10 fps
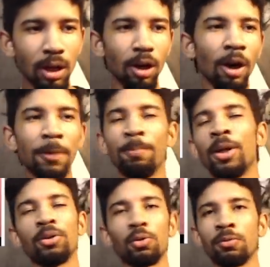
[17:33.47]

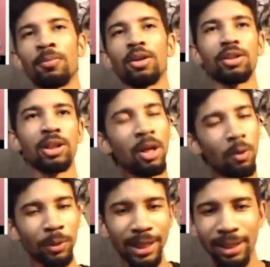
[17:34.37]
unbundled merch
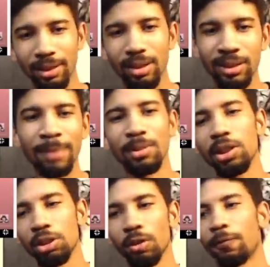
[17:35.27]
when they can get the same
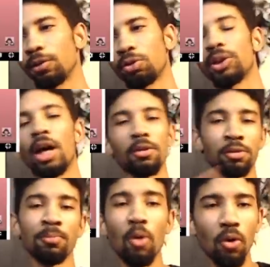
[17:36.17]
t-shirt for $3
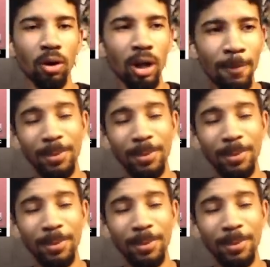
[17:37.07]
more